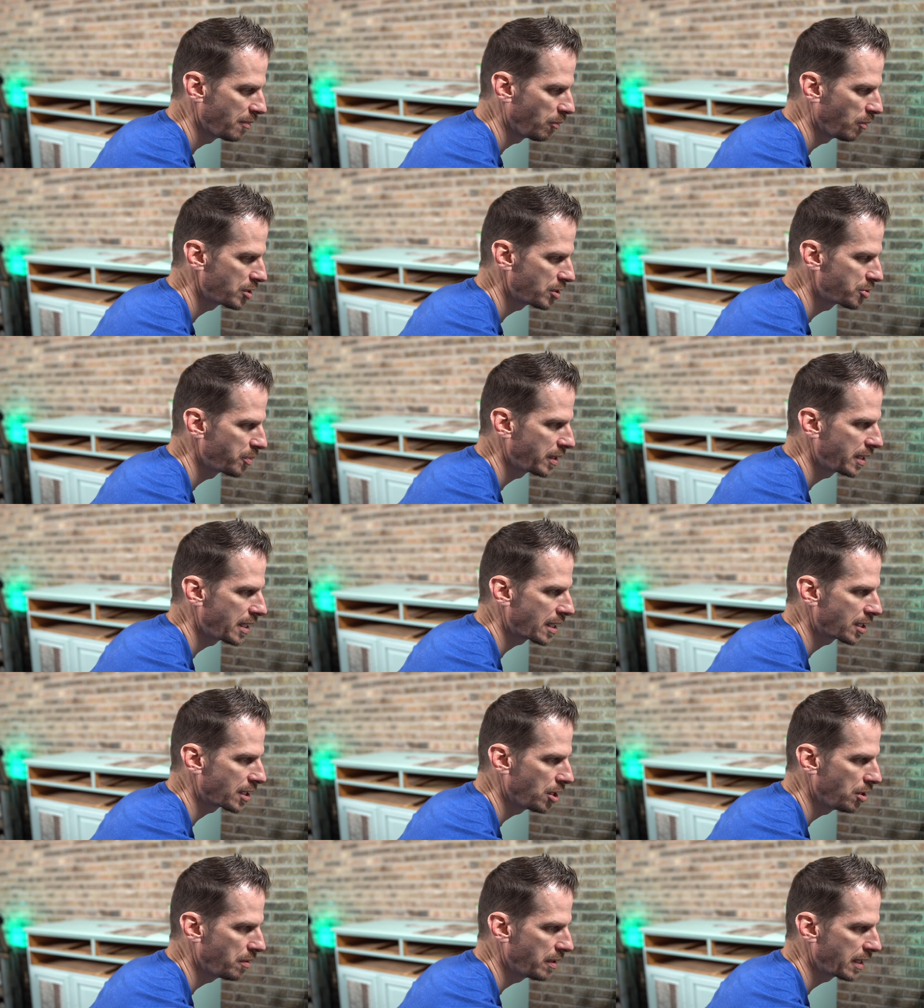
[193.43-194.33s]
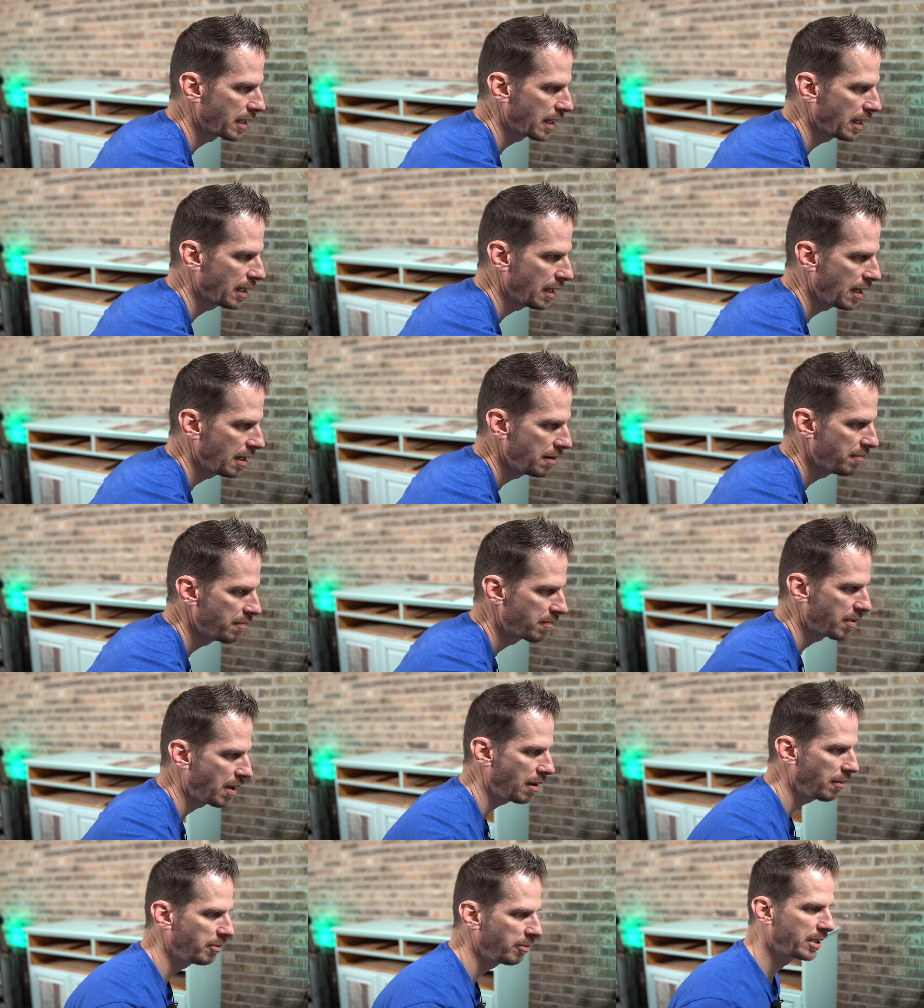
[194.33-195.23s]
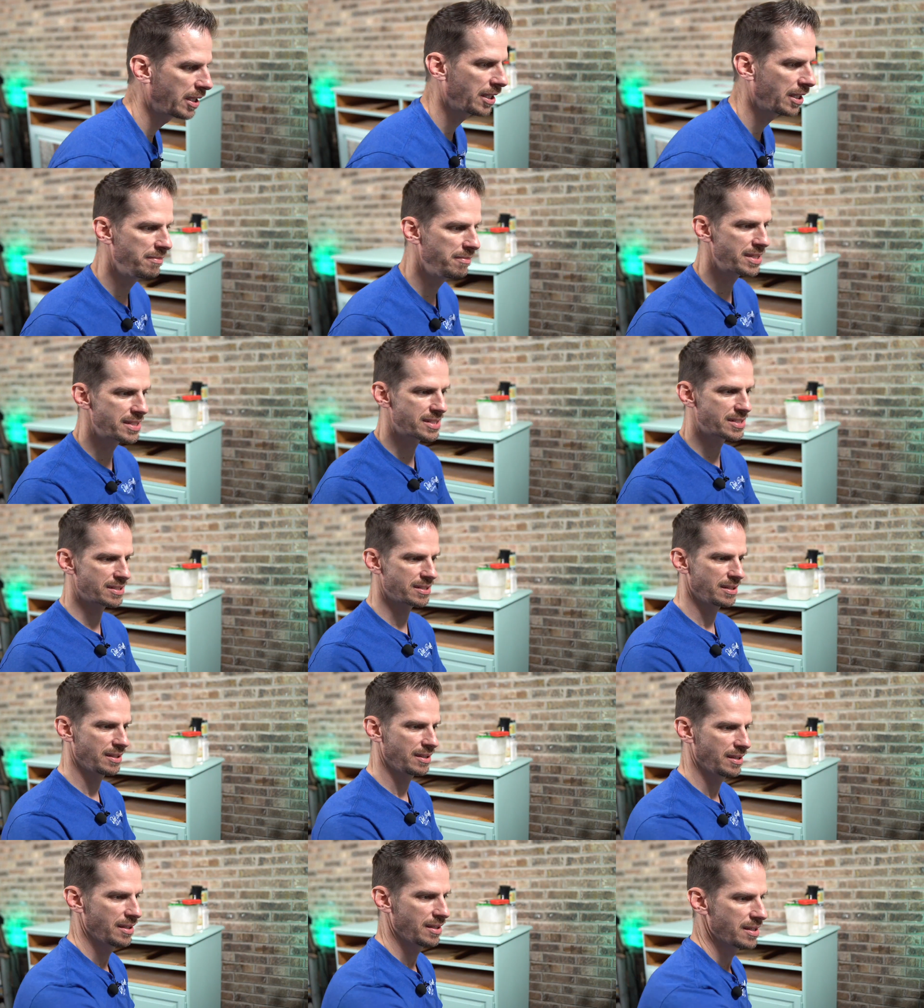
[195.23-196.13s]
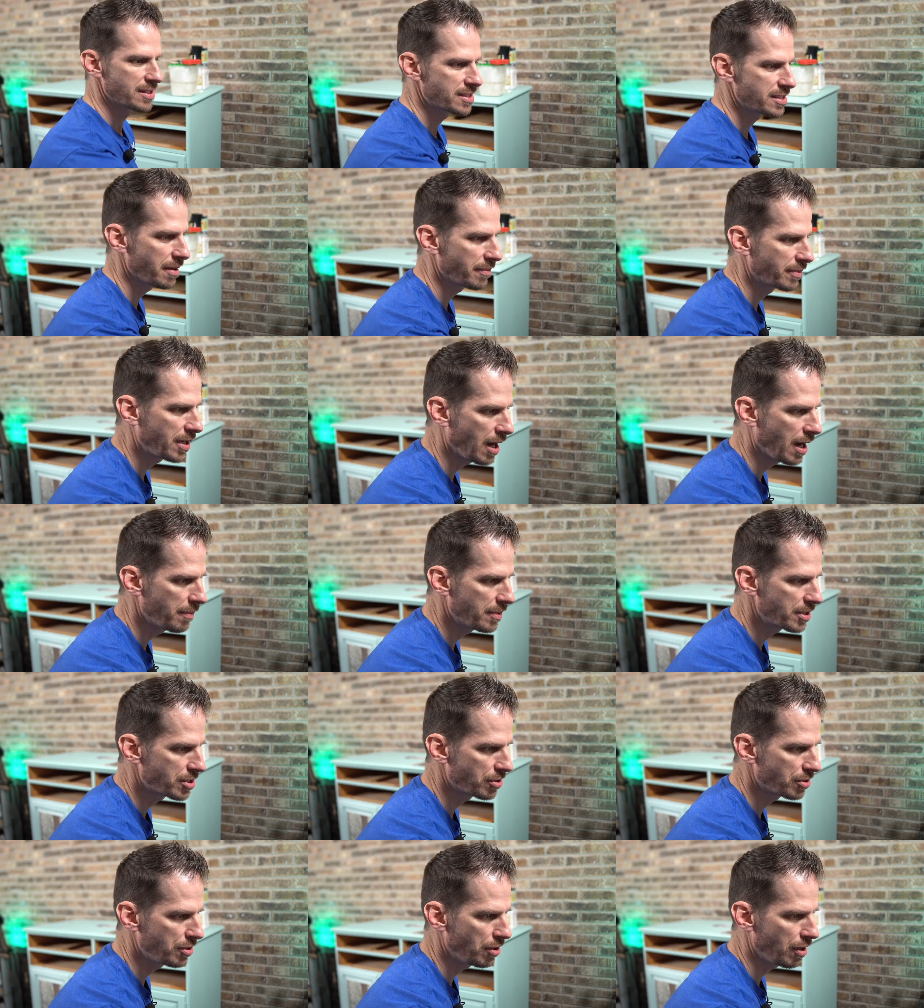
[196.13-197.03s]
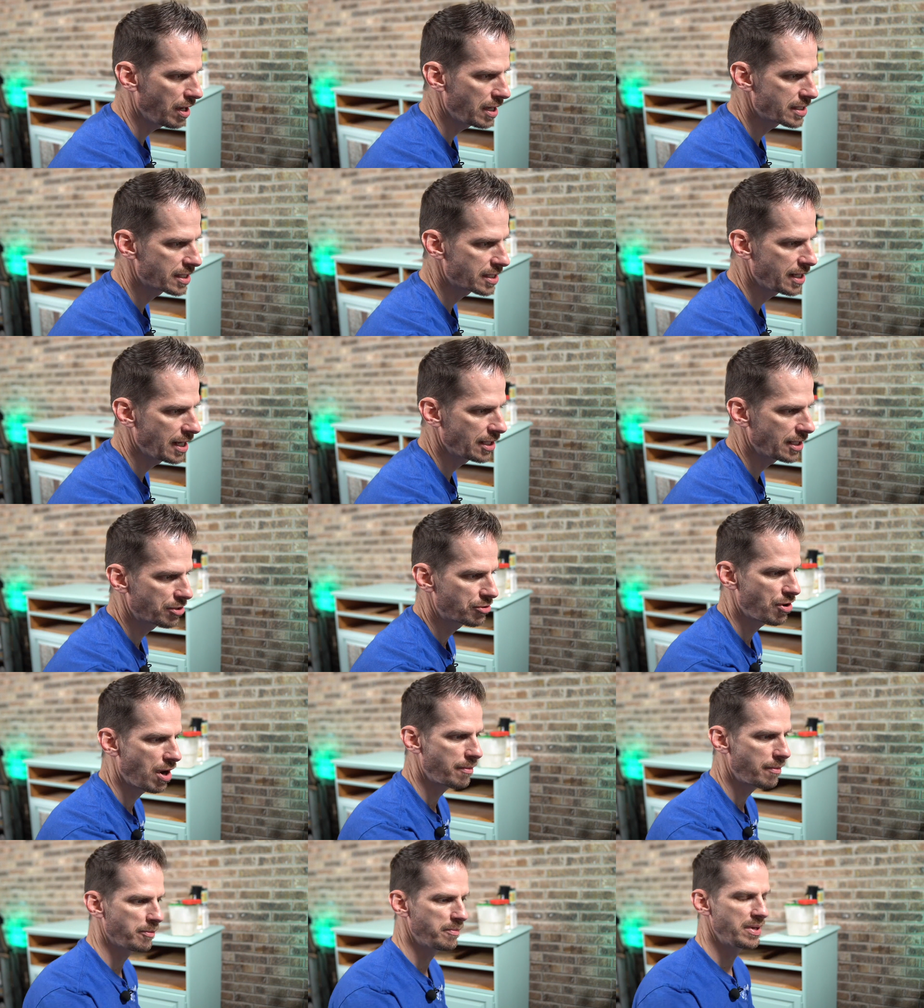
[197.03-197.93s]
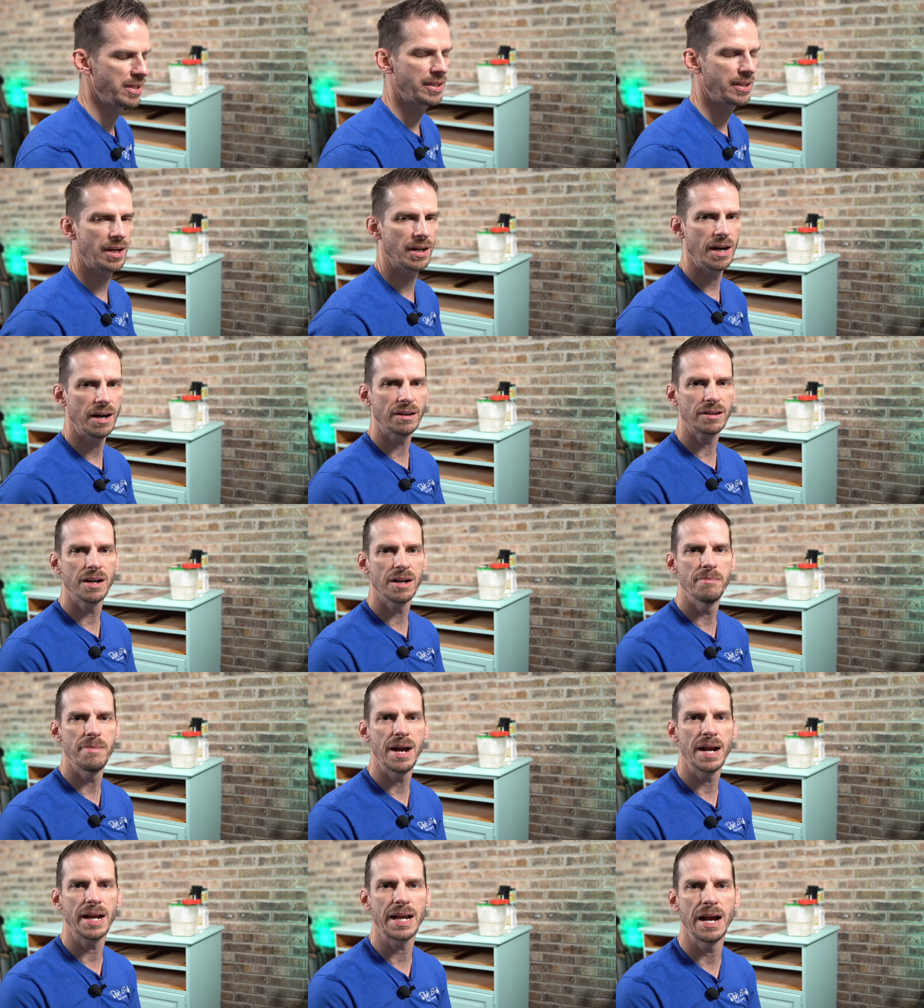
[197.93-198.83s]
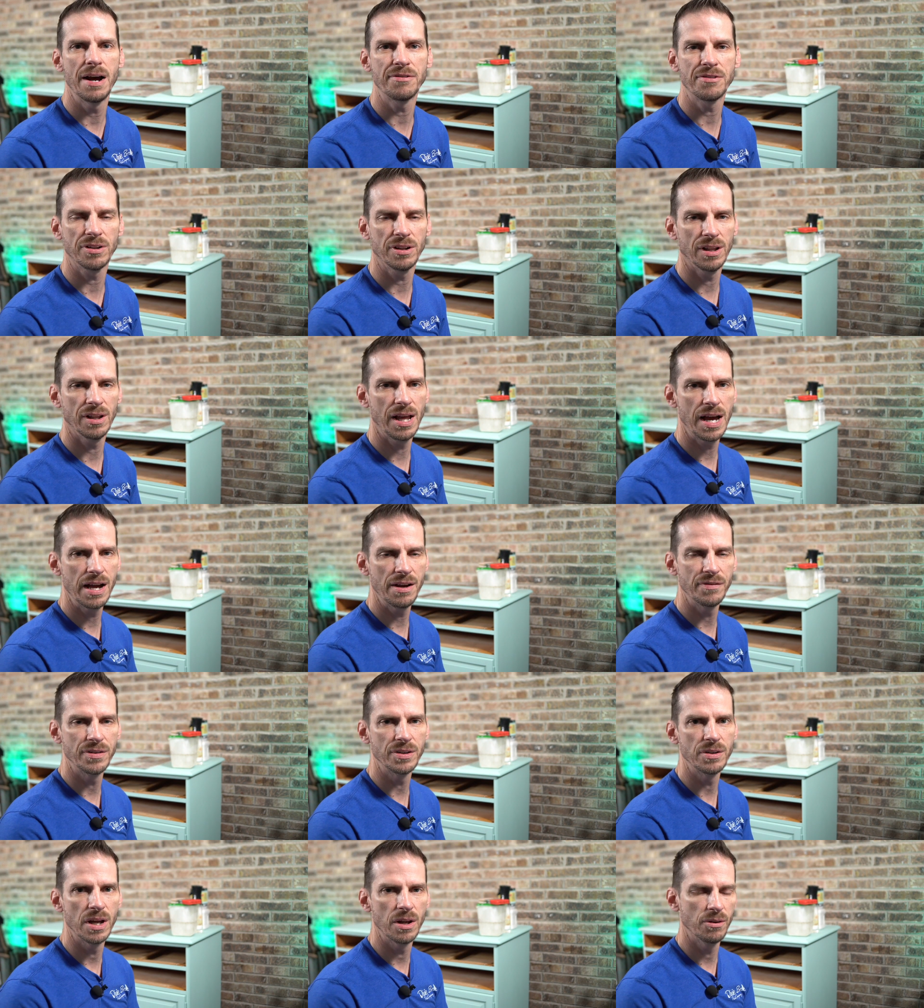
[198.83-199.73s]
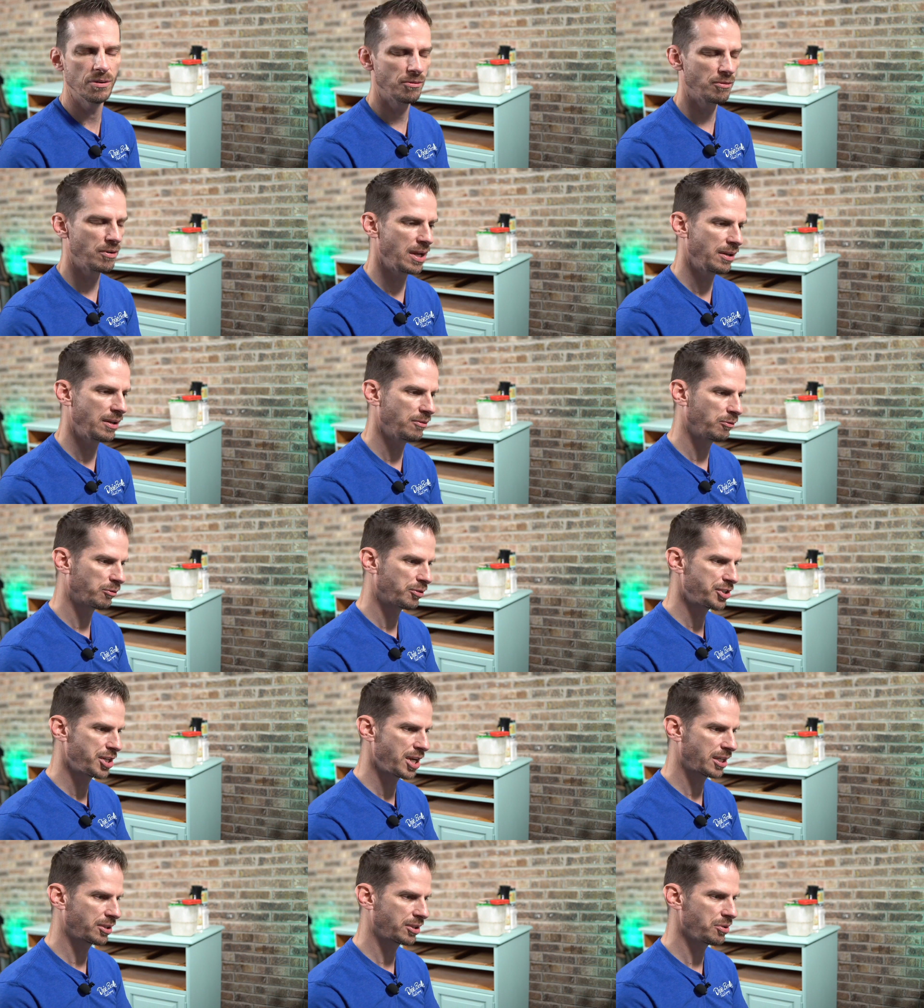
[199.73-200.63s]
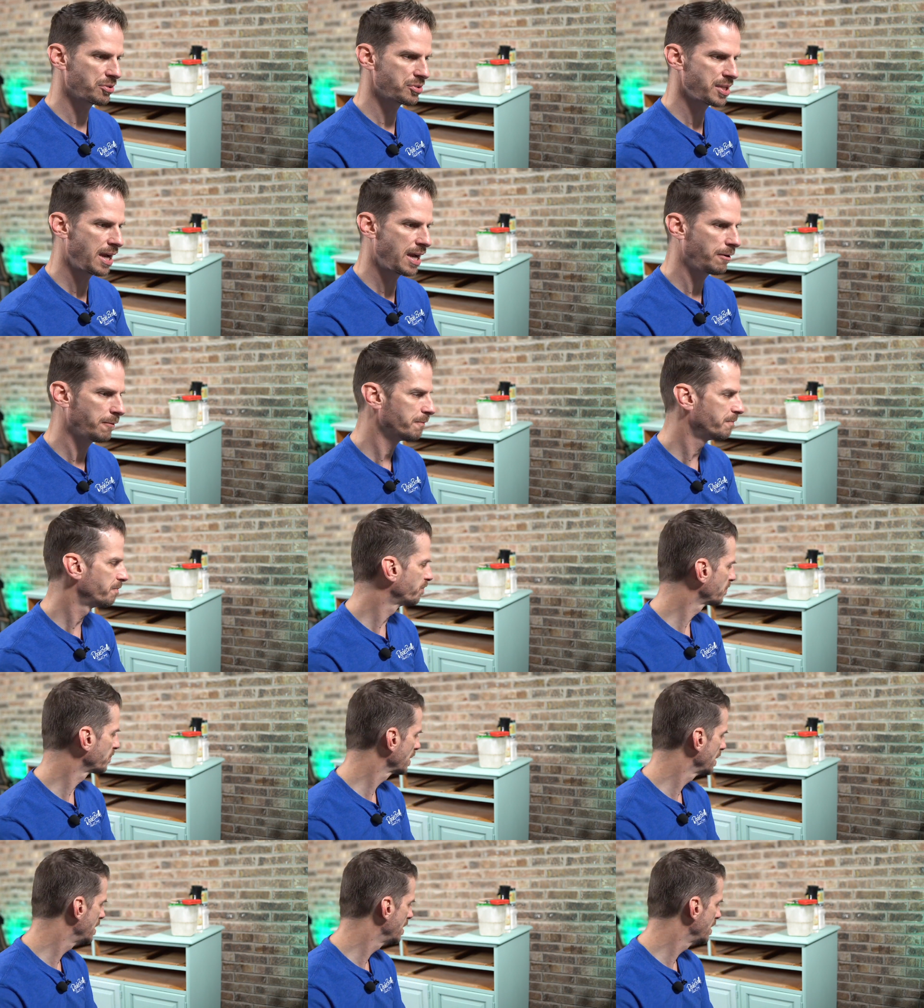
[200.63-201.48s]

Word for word: But once we get going, I'm probably gonna miss some comments, so don't hesitate to drop them in there. I'll come back after the live and, and, and check those out.